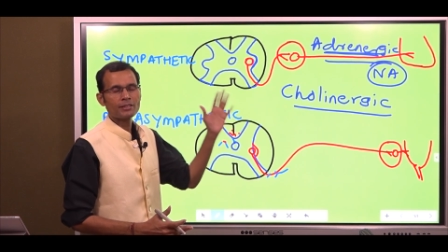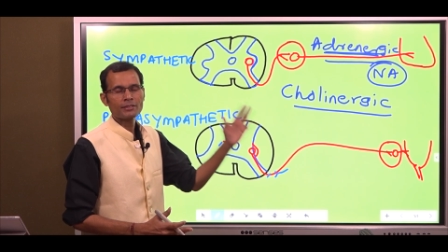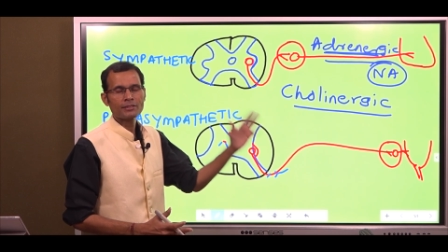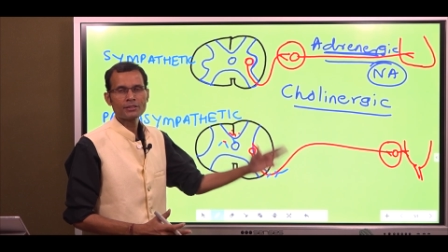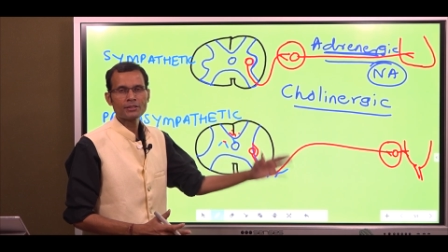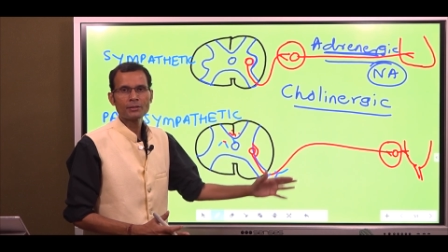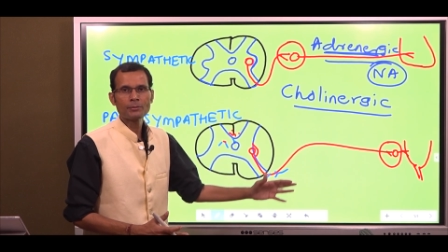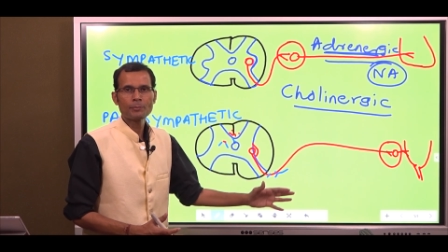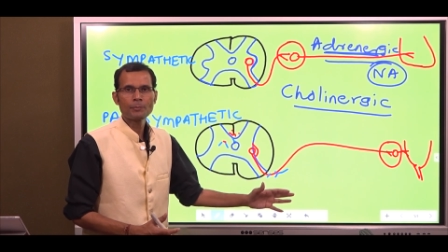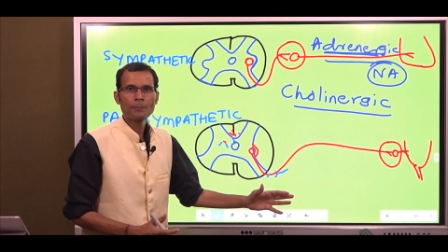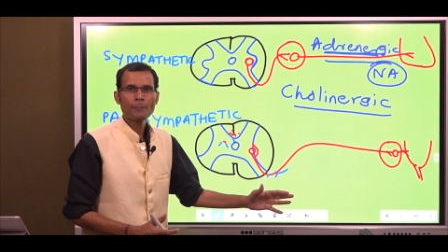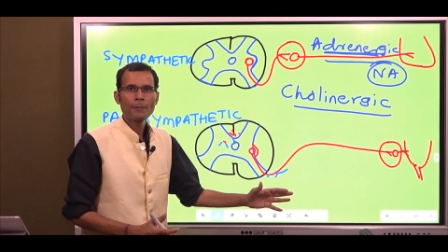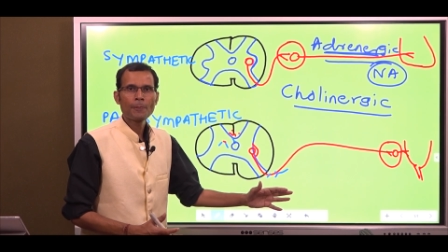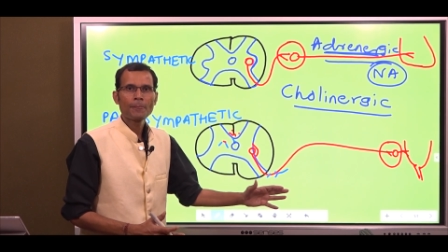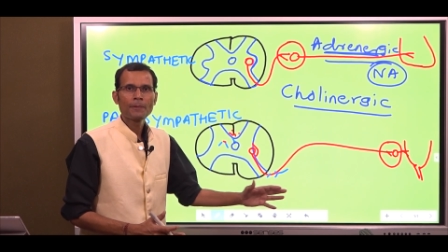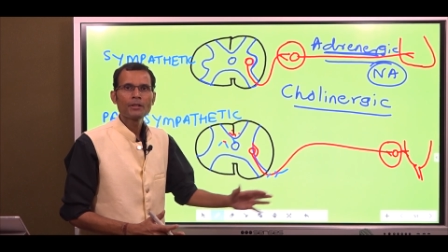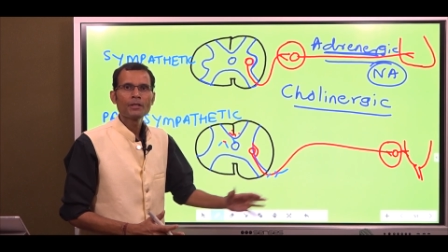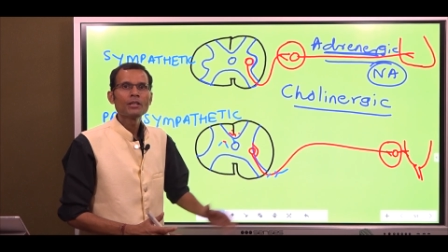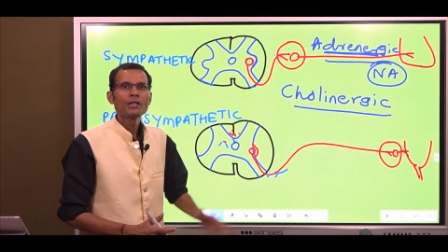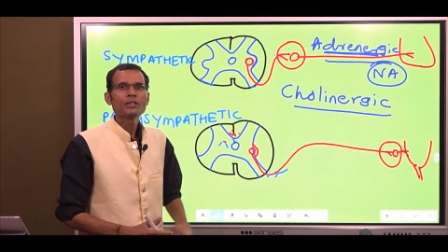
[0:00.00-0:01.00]
system.
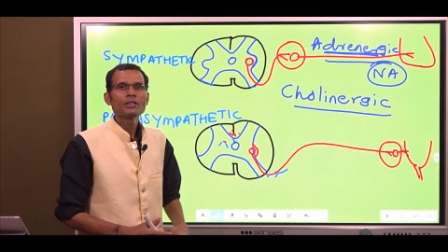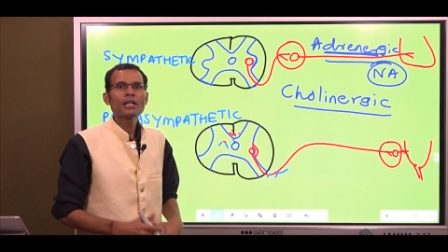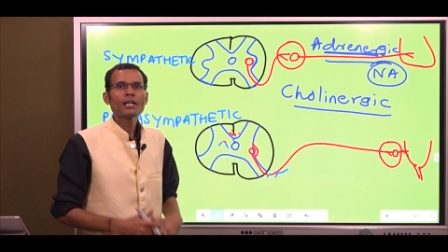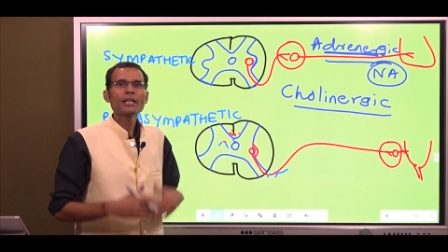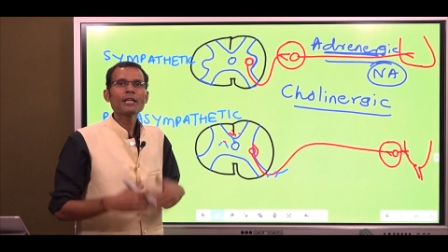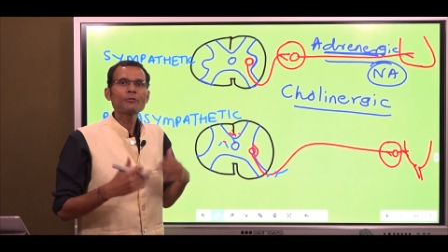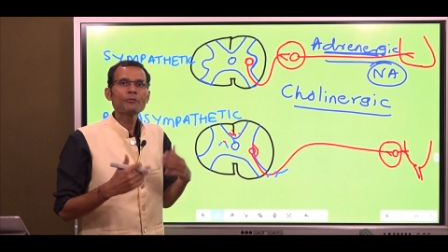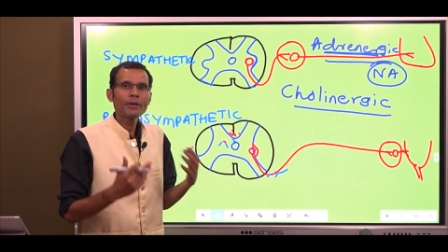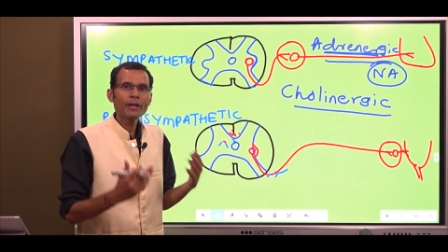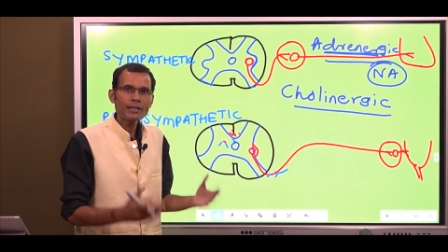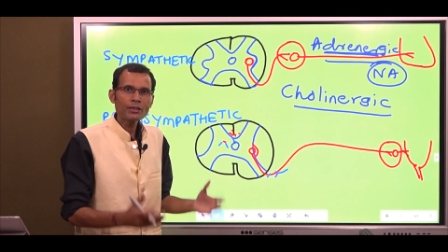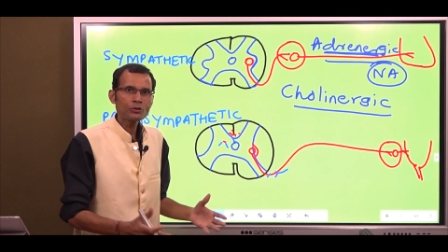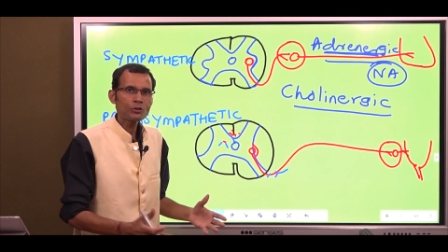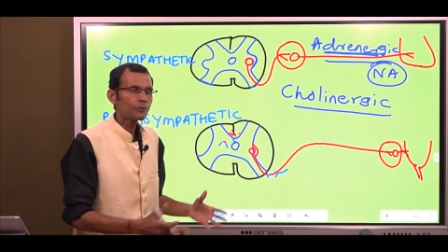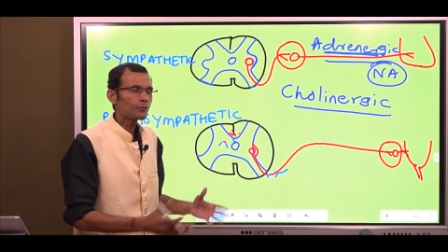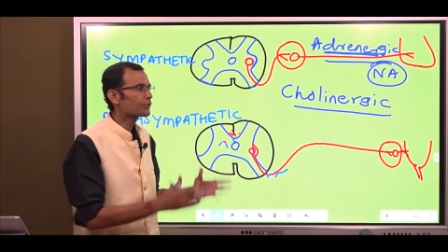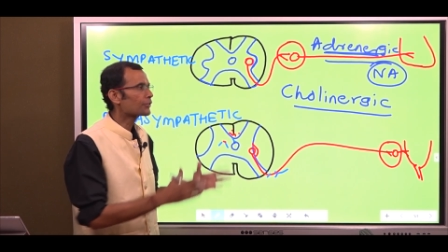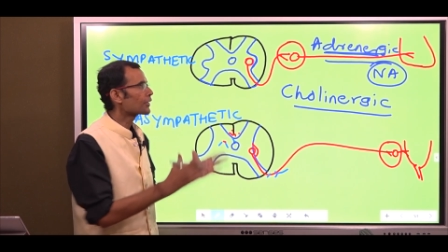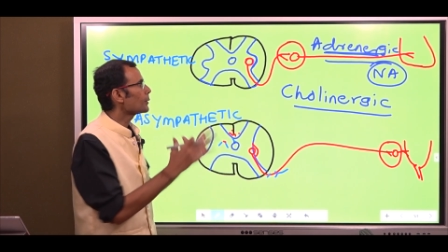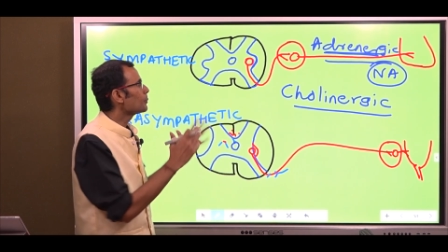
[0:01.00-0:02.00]
The effects
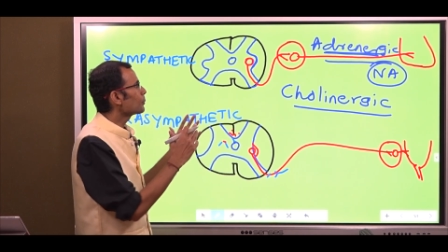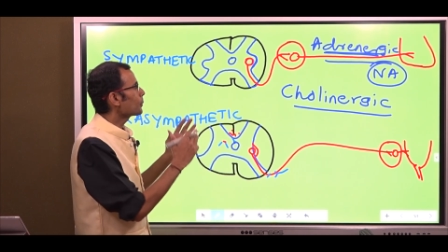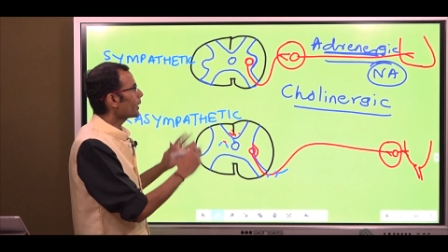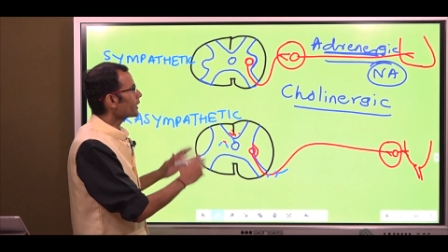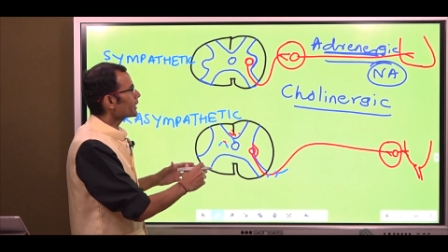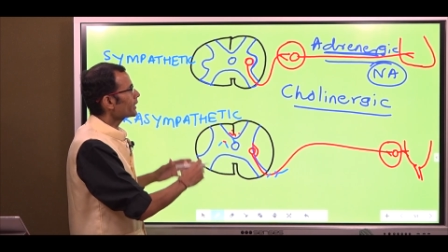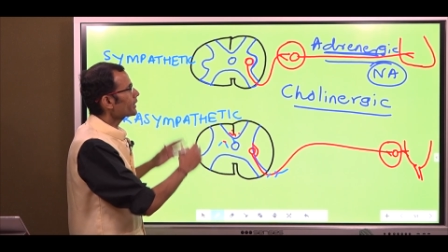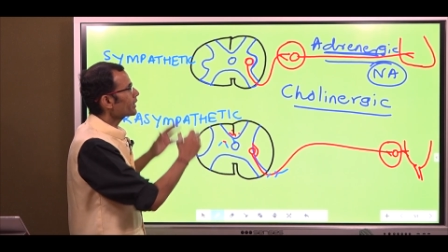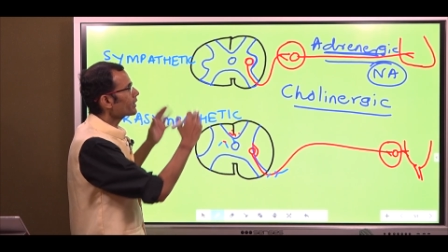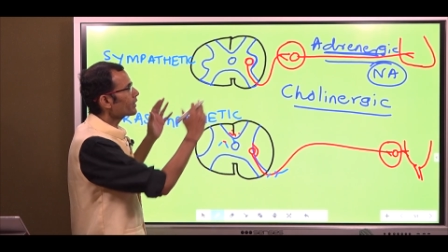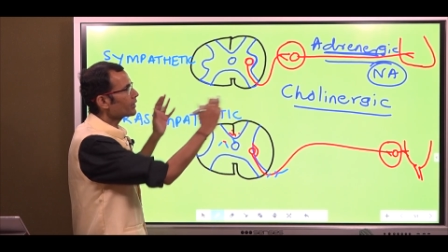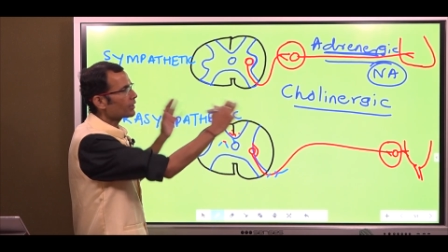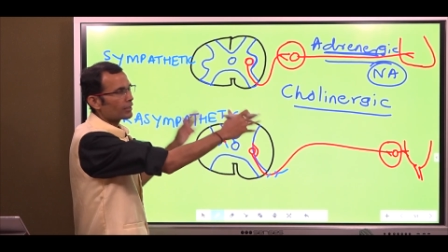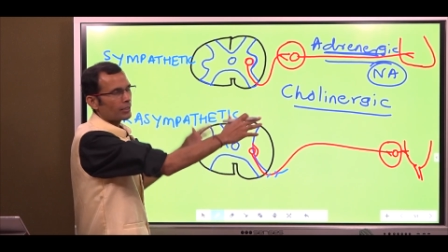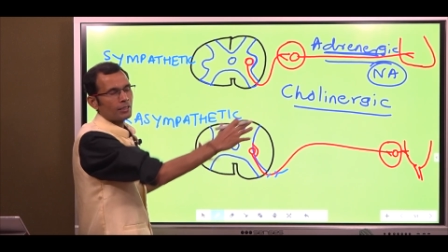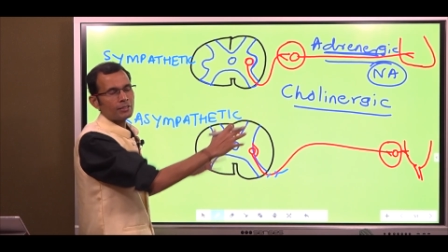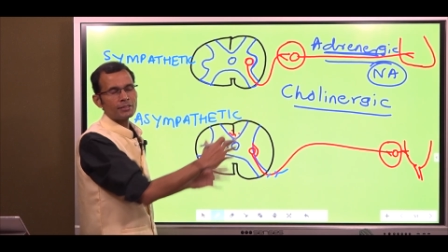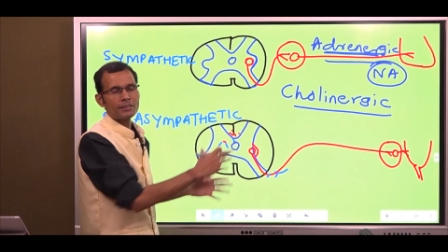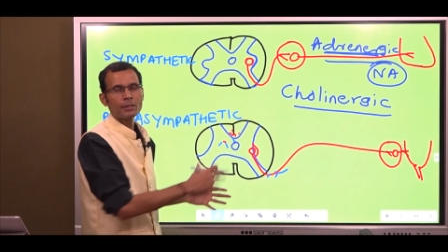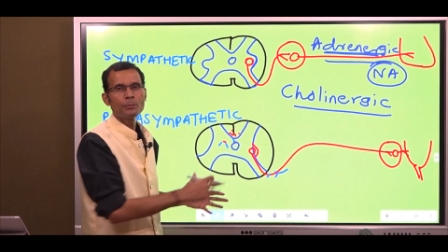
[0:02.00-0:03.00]
of sympathetic
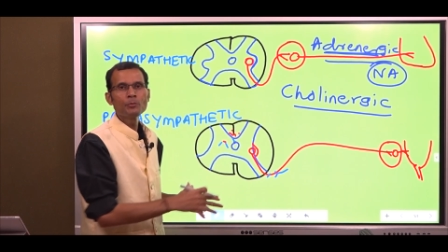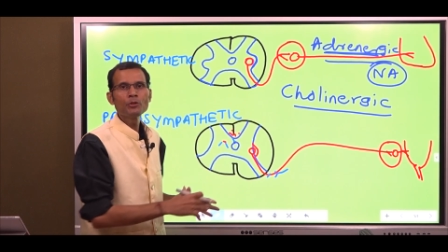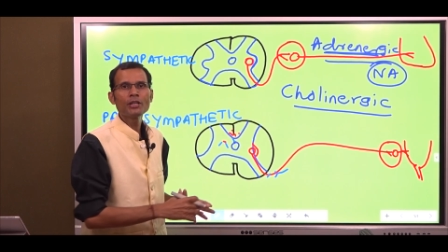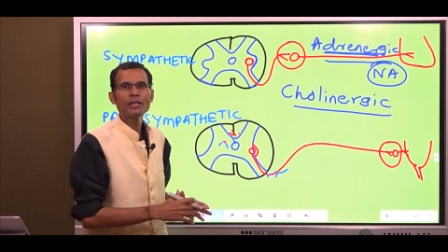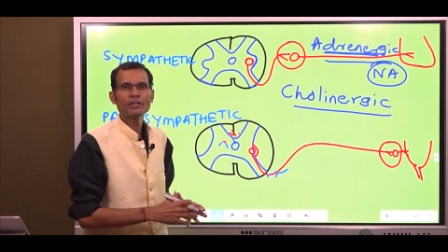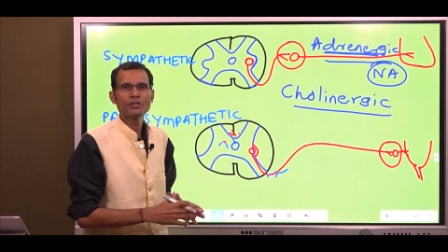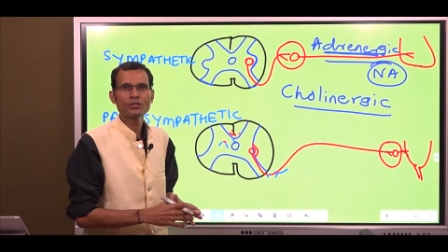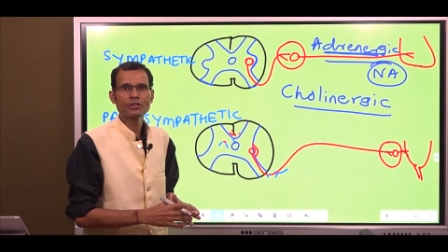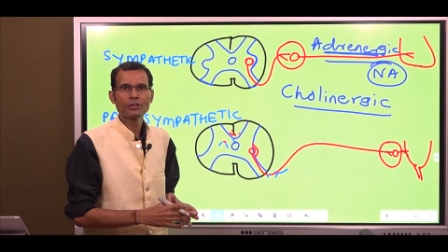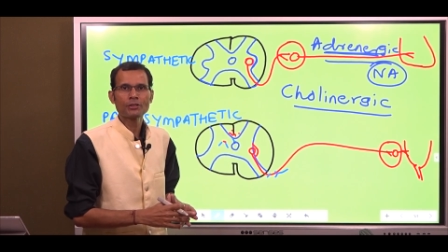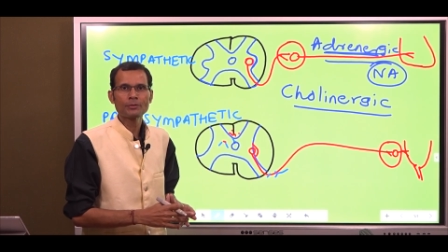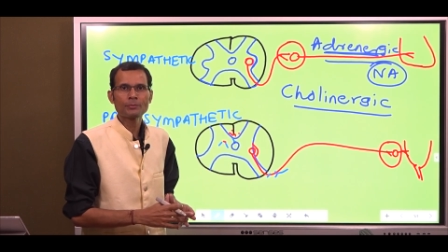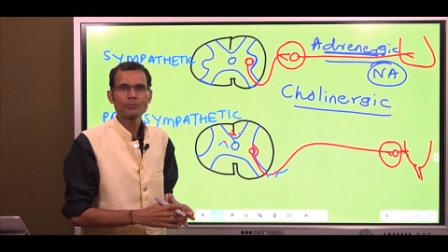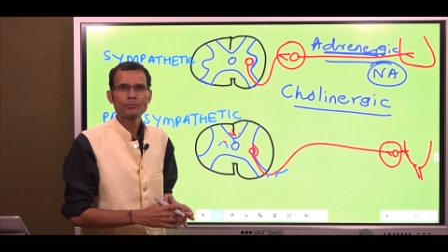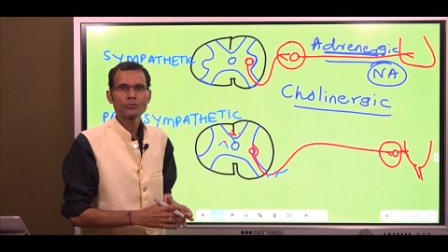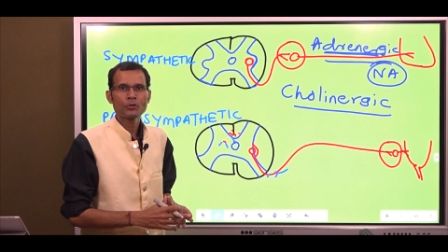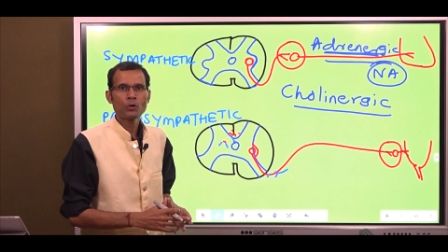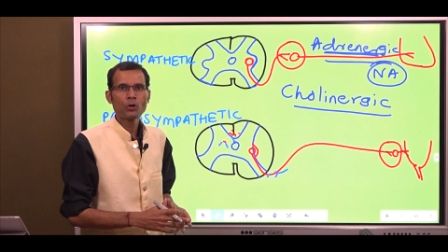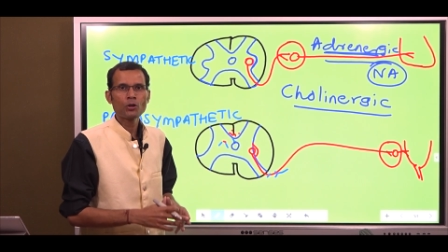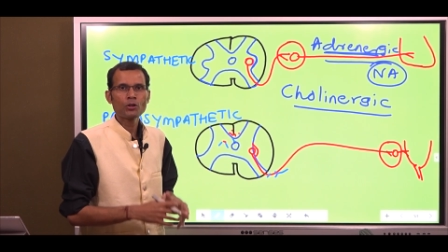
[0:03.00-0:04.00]
stimulation
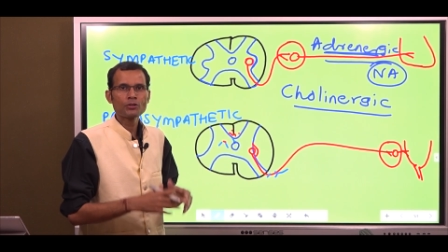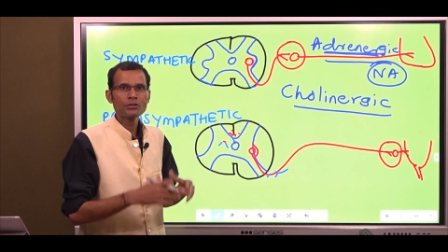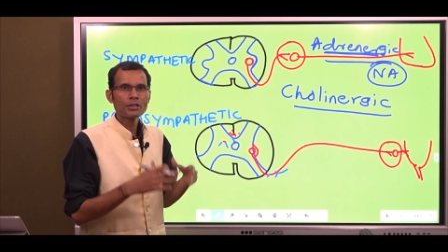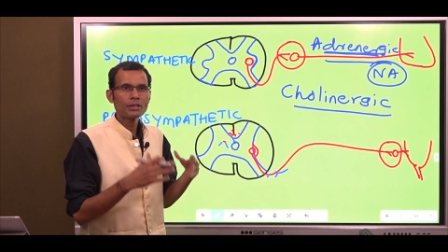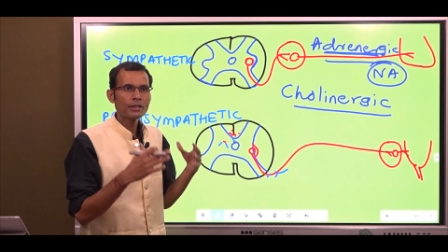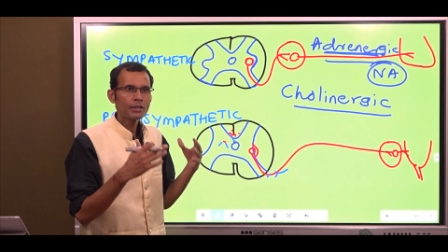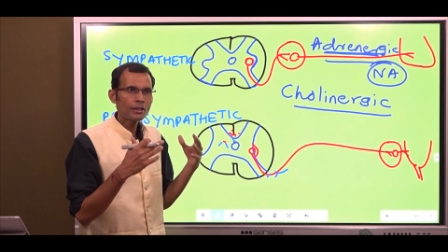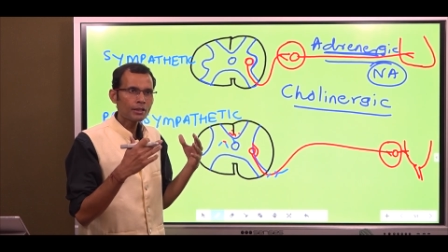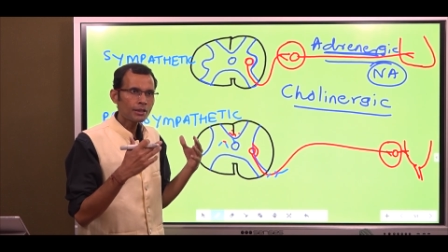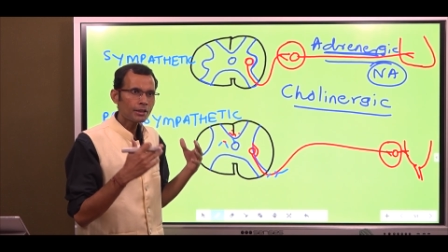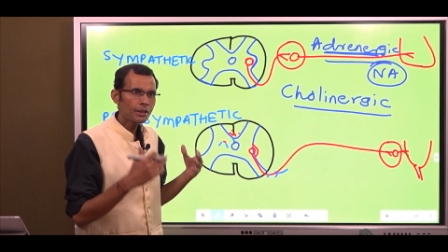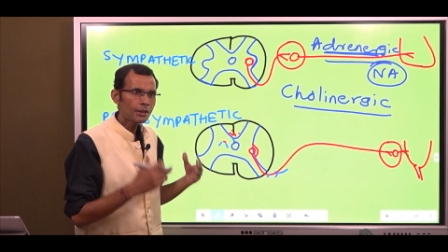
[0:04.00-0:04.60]
or uh,